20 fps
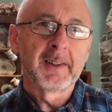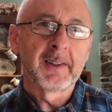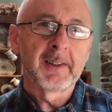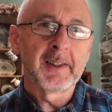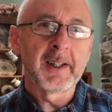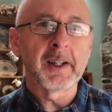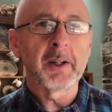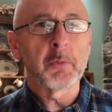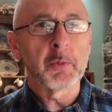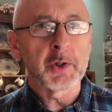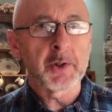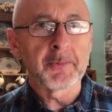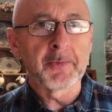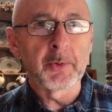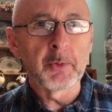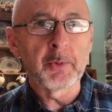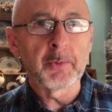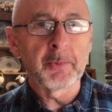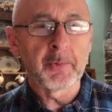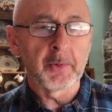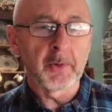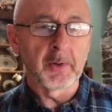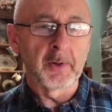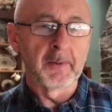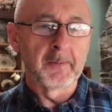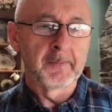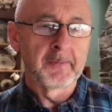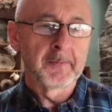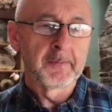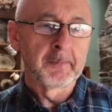that it was
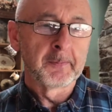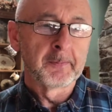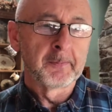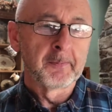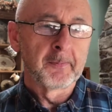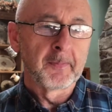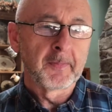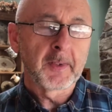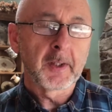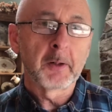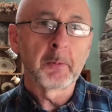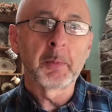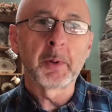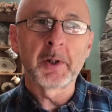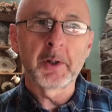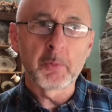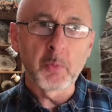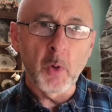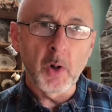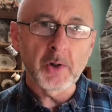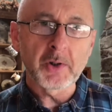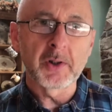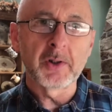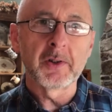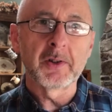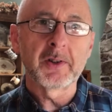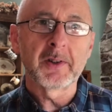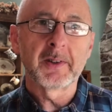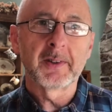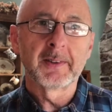fruitful, but it
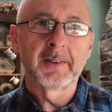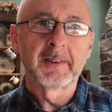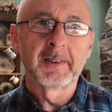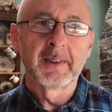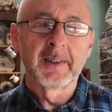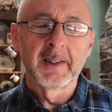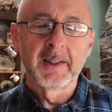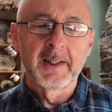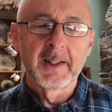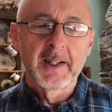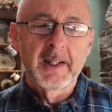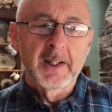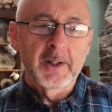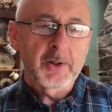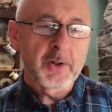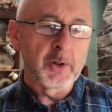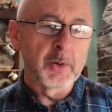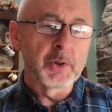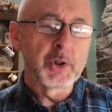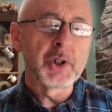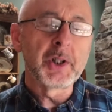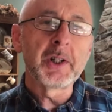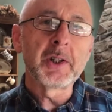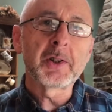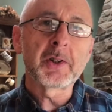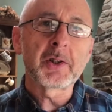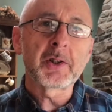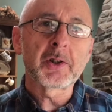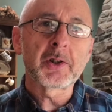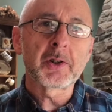wasn't. So
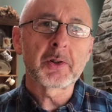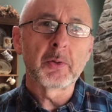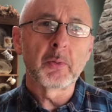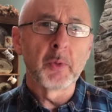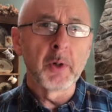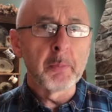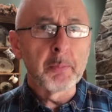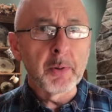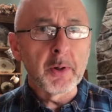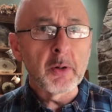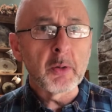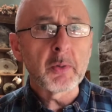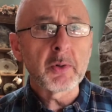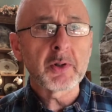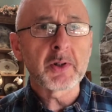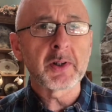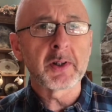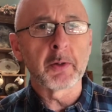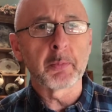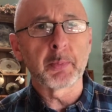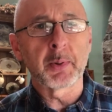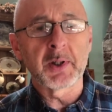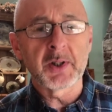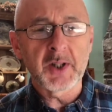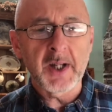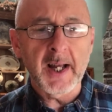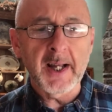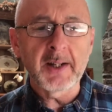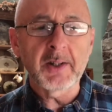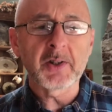Jesus rebukes the
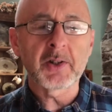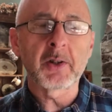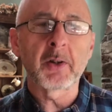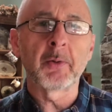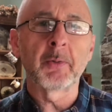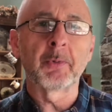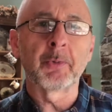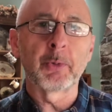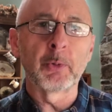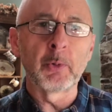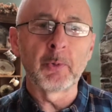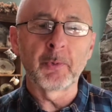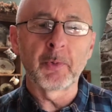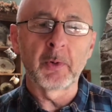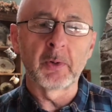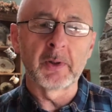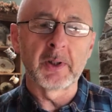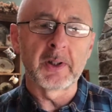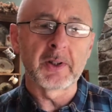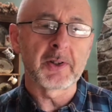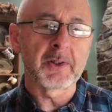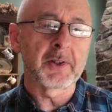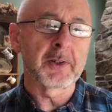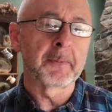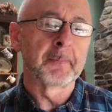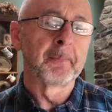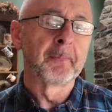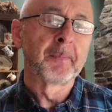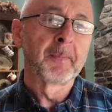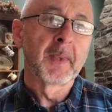pretense of fruitfulness,
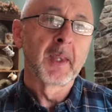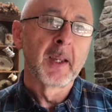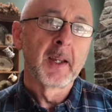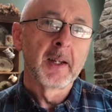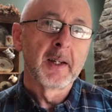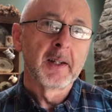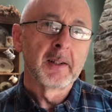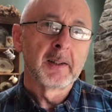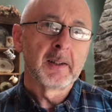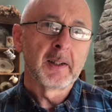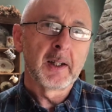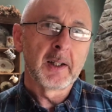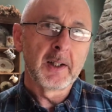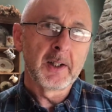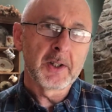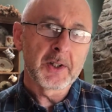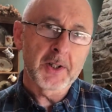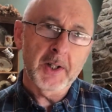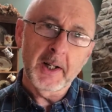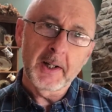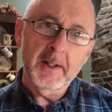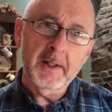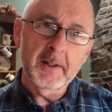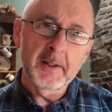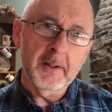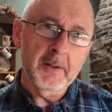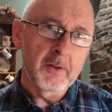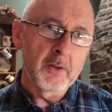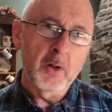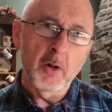and he stated
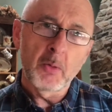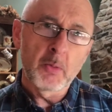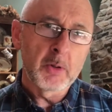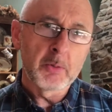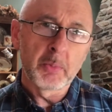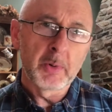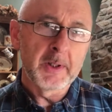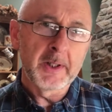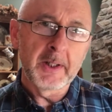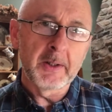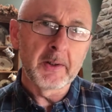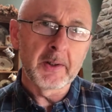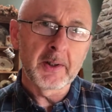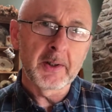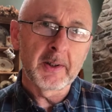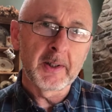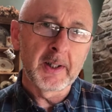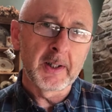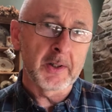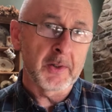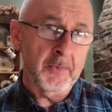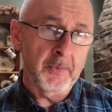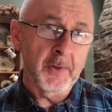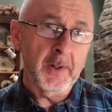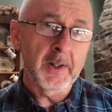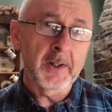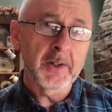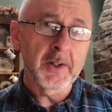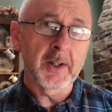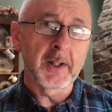that no one would eat its
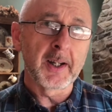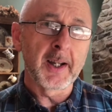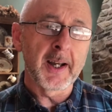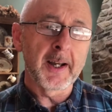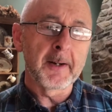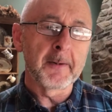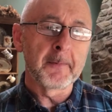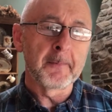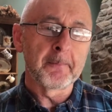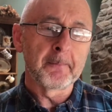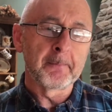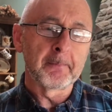figs again.